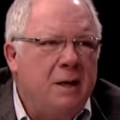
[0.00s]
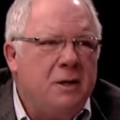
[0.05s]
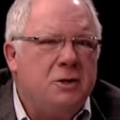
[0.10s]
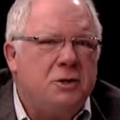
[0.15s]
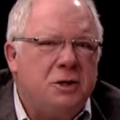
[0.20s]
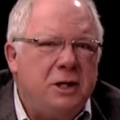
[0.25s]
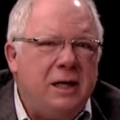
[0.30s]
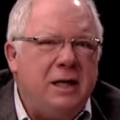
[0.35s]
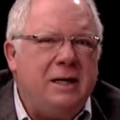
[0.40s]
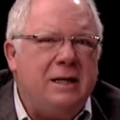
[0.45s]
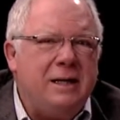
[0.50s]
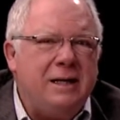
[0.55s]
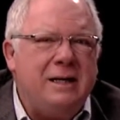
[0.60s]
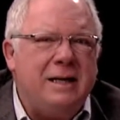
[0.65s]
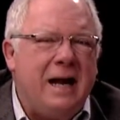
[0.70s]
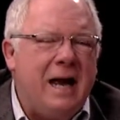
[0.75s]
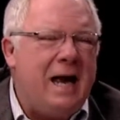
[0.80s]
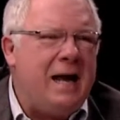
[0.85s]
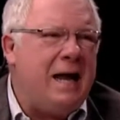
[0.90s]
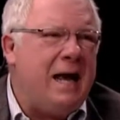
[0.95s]
She did
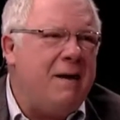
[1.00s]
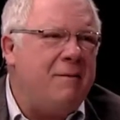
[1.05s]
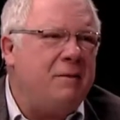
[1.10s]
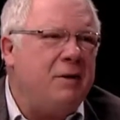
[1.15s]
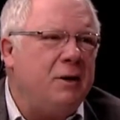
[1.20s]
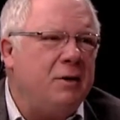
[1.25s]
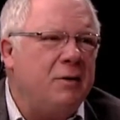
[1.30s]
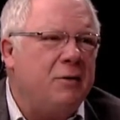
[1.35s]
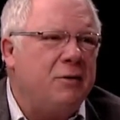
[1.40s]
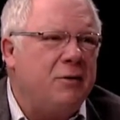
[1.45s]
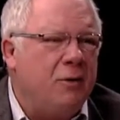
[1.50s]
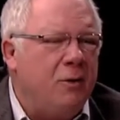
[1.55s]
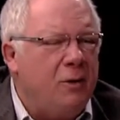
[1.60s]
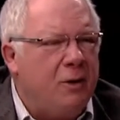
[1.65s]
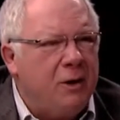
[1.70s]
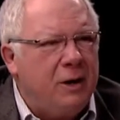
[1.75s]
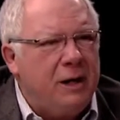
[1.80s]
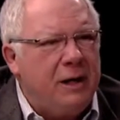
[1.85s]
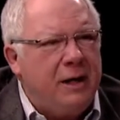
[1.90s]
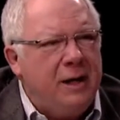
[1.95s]
not have the
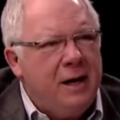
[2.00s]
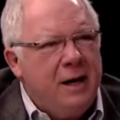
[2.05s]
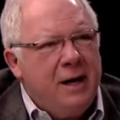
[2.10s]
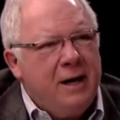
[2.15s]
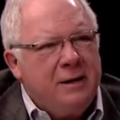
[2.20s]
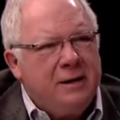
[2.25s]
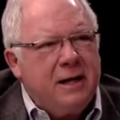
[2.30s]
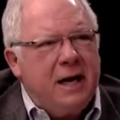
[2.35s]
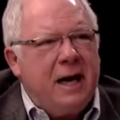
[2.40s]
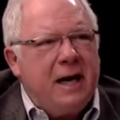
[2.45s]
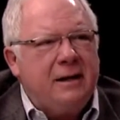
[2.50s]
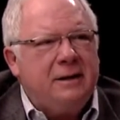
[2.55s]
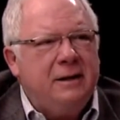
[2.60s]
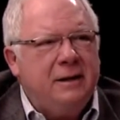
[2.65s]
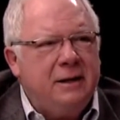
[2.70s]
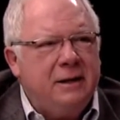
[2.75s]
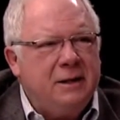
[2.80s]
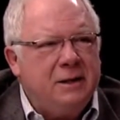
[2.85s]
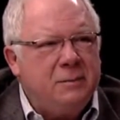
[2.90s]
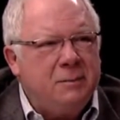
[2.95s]
authority to act
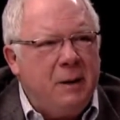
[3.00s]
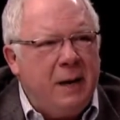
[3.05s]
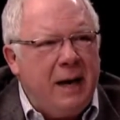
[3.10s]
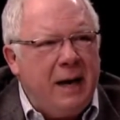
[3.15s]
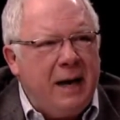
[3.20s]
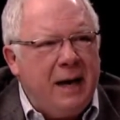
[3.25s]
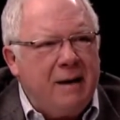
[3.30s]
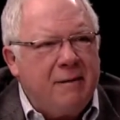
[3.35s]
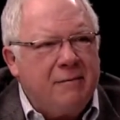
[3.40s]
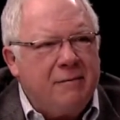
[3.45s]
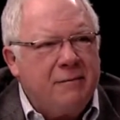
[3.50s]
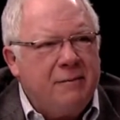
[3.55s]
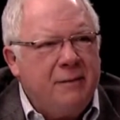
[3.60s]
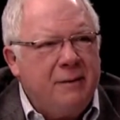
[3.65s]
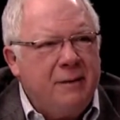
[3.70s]
in his behalf.